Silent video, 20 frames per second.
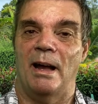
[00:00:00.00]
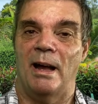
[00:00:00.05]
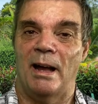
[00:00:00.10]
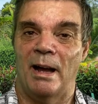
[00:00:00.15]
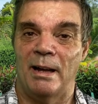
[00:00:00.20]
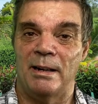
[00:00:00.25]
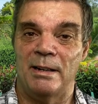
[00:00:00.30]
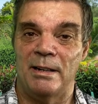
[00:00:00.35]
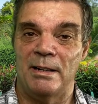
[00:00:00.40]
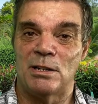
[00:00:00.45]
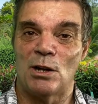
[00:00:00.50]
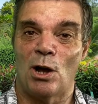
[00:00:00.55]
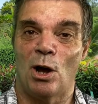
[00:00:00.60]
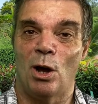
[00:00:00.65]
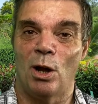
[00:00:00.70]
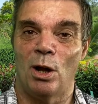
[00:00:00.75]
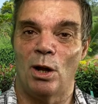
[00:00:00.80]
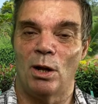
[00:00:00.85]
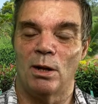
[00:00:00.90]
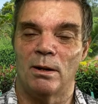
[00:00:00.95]
and it's
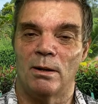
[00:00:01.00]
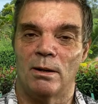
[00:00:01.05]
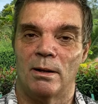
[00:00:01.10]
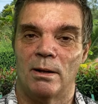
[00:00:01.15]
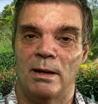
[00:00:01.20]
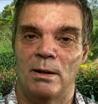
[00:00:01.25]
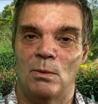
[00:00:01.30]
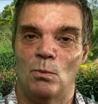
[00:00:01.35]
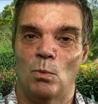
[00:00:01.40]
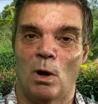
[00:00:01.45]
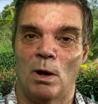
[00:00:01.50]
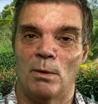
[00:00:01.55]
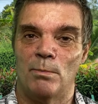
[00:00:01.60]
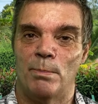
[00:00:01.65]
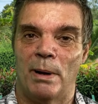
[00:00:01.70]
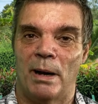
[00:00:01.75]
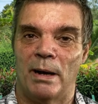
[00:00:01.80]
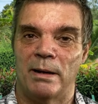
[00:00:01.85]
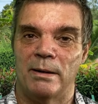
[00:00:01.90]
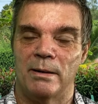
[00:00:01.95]
all in one
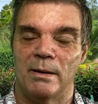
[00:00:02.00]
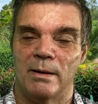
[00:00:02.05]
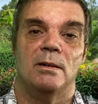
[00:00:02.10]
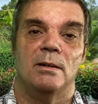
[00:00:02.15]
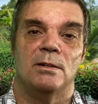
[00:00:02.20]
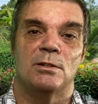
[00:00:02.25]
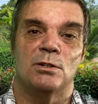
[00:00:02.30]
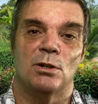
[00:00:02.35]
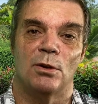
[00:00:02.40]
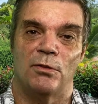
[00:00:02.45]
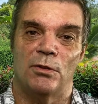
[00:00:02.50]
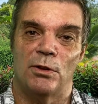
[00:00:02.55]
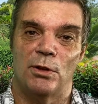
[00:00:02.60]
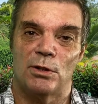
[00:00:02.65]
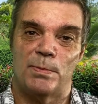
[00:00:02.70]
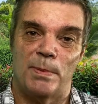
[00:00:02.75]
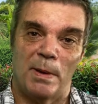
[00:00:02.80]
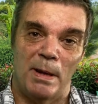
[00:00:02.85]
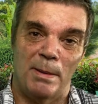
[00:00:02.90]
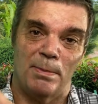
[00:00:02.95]
pan. So for
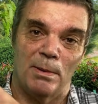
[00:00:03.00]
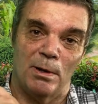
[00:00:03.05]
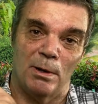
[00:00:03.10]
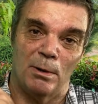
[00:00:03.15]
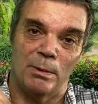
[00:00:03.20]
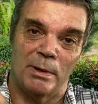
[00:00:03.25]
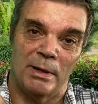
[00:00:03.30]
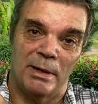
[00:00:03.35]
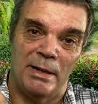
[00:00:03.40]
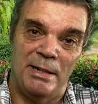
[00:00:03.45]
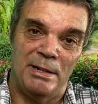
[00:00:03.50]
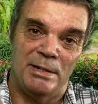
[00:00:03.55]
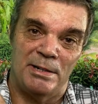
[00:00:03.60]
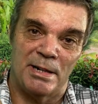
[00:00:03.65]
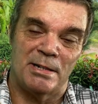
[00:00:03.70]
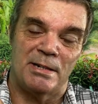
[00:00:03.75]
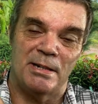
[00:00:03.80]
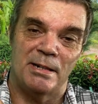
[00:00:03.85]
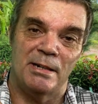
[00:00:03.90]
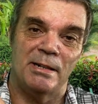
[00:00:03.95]
those people that are
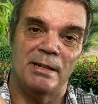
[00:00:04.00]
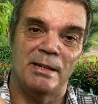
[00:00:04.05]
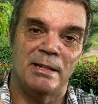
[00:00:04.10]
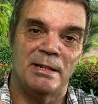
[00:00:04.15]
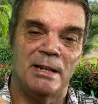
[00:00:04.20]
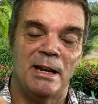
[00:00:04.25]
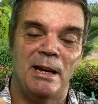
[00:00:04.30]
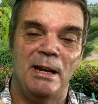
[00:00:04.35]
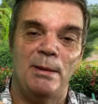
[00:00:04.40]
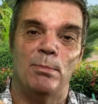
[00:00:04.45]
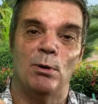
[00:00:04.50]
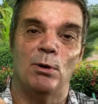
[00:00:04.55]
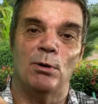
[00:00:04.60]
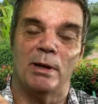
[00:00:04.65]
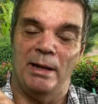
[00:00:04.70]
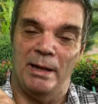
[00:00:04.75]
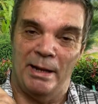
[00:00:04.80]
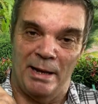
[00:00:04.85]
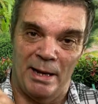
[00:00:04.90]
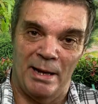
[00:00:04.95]
interested in this
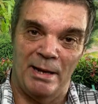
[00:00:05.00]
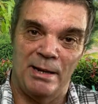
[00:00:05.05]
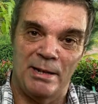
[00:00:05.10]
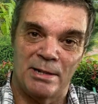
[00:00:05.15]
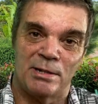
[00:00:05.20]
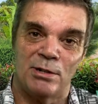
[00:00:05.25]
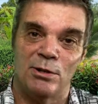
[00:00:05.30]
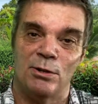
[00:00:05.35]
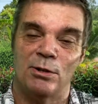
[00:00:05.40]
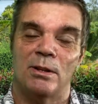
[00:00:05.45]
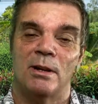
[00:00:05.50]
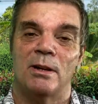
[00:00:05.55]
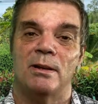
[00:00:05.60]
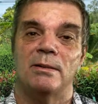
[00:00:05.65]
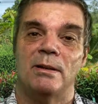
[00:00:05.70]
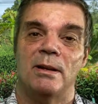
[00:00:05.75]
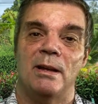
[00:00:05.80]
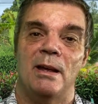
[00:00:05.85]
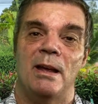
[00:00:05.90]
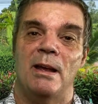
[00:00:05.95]
ebook, again, it's another
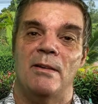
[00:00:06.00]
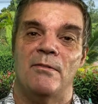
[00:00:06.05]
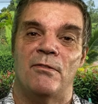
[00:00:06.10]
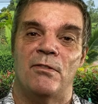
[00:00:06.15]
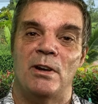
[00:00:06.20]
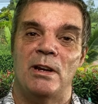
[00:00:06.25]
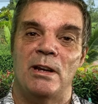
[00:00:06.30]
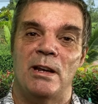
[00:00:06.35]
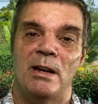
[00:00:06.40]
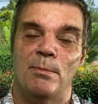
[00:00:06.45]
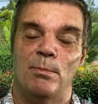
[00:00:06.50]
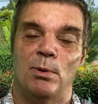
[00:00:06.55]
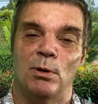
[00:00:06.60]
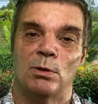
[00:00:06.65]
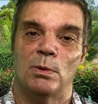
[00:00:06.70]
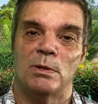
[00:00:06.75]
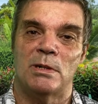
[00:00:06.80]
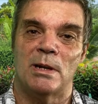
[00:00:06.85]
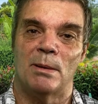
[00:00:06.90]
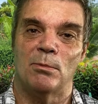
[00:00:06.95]
free
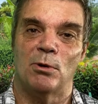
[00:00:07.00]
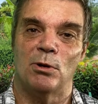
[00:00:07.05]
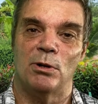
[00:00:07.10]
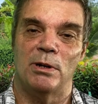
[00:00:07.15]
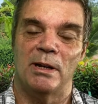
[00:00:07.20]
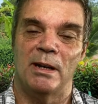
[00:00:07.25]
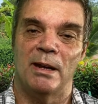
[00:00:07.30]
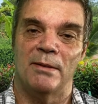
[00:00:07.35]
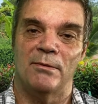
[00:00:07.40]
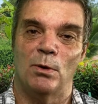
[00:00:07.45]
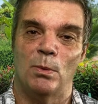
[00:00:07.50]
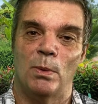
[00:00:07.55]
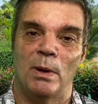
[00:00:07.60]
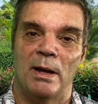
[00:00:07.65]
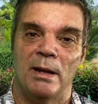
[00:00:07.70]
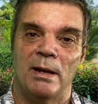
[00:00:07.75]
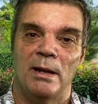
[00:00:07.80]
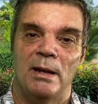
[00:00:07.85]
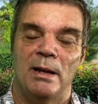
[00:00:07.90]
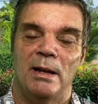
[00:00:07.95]
ebook which I'm going to give
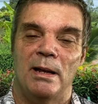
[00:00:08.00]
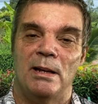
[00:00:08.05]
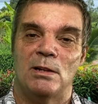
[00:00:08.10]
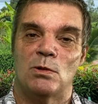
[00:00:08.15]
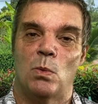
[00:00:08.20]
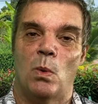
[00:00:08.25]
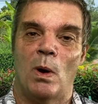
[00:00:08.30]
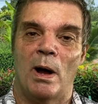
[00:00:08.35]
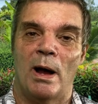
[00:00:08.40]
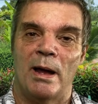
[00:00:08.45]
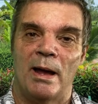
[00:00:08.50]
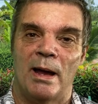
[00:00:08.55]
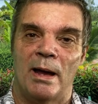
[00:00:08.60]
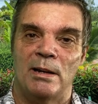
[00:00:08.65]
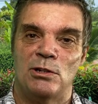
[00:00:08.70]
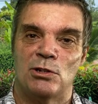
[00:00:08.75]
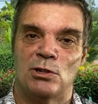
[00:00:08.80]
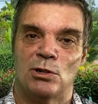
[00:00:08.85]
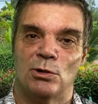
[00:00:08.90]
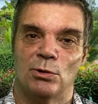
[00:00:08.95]
away. It's why
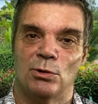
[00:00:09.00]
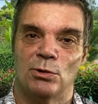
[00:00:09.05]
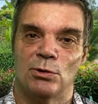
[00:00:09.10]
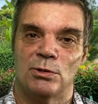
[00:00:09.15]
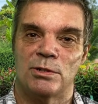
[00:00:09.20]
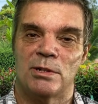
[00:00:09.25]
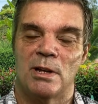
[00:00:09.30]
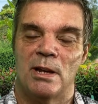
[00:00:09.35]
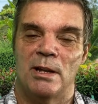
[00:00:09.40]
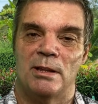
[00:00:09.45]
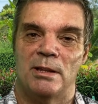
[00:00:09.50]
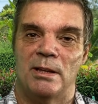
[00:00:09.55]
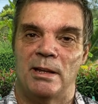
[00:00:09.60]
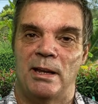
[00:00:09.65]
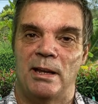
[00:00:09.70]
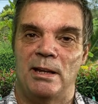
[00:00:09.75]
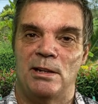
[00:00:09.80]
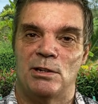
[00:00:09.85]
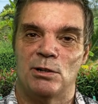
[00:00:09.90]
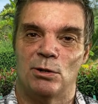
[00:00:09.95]
I chose the
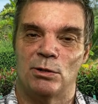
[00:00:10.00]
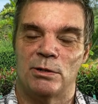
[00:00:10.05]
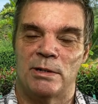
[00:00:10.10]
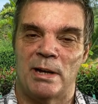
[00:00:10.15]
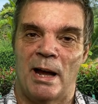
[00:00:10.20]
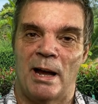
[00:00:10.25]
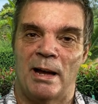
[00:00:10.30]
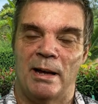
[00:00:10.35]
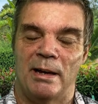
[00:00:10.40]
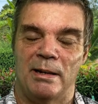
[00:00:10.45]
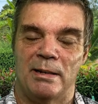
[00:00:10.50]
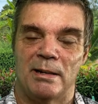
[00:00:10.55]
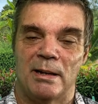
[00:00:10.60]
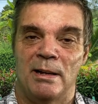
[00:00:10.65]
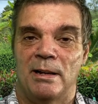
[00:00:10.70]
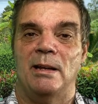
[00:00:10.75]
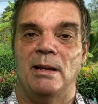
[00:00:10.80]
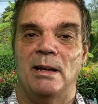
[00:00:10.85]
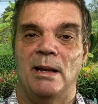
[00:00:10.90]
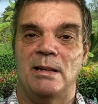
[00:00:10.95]
keto diet.
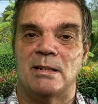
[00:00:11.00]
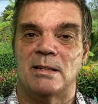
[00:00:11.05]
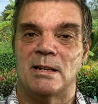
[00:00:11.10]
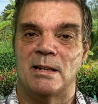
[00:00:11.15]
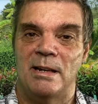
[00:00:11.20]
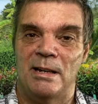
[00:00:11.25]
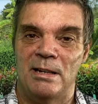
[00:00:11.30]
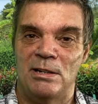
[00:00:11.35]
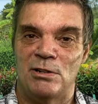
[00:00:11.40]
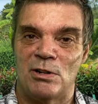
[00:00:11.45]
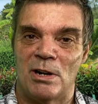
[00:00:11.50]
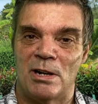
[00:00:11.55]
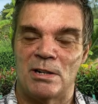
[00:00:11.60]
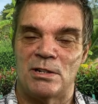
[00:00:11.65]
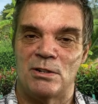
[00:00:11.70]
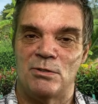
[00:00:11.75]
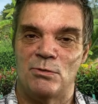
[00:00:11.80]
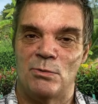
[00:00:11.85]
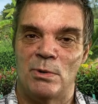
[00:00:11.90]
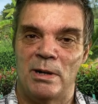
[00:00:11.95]
It's an
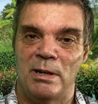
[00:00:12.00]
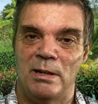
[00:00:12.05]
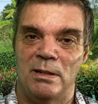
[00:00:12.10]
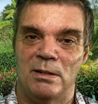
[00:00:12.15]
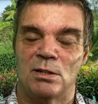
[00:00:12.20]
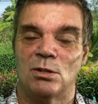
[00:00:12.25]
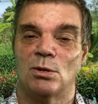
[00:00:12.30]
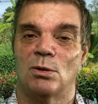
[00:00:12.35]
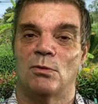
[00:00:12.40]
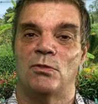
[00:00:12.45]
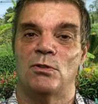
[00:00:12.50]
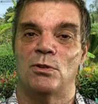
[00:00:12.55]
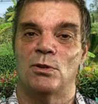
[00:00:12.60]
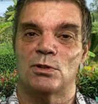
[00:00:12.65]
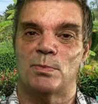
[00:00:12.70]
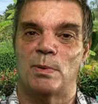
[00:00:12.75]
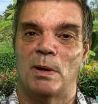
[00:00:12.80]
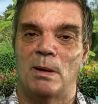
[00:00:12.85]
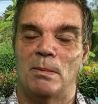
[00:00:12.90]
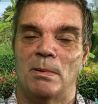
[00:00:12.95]
interesting read. So for
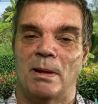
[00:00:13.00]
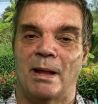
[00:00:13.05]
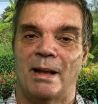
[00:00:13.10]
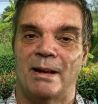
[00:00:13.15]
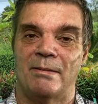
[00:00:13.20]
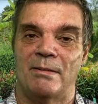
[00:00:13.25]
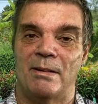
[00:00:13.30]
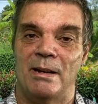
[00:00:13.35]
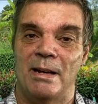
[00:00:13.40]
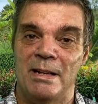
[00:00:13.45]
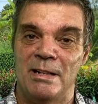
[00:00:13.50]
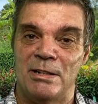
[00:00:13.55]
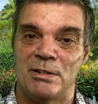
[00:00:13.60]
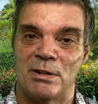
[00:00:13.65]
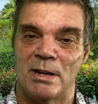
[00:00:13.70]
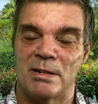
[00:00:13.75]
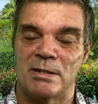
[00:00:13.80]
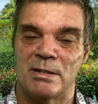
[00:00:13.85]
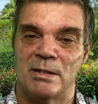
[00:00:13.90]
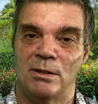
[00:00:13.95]
those people that are
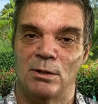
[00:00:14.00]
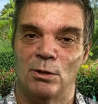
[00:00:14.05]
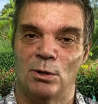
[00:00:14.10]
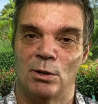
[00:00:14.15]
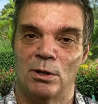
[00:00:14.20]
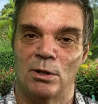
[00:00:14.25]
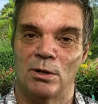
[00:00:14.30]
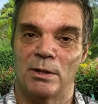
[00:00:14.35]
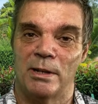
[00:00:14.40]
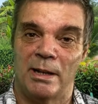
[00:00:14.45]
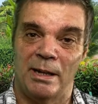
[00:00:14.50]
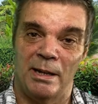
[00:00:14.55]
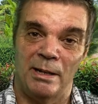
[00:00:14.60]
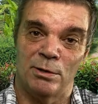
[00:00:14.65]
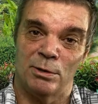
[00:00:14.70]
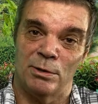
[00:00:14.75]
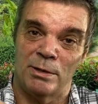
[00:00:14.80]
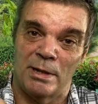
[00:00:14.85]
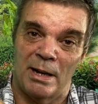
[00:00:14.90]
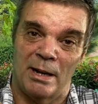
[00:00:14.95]
interested in going on the
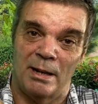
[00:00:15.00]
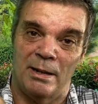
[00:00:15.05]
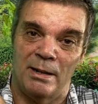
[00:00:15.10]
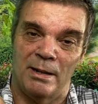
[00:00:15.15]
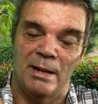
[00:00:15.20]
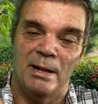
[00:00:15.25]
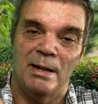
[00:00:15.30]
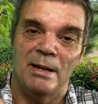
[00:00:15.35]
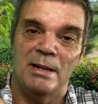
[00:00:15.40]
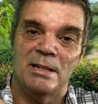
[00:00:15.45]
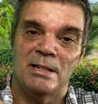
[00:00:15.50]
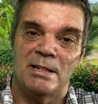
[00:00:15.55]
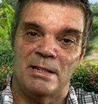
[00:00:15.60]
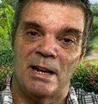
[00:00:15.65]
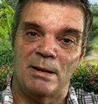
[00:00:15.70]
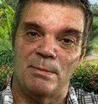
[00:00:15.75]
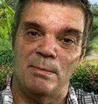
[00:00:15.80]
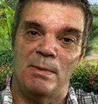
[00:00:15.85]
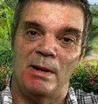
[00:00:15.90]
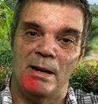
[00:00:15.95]
keto diet,
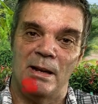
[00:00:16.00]
send me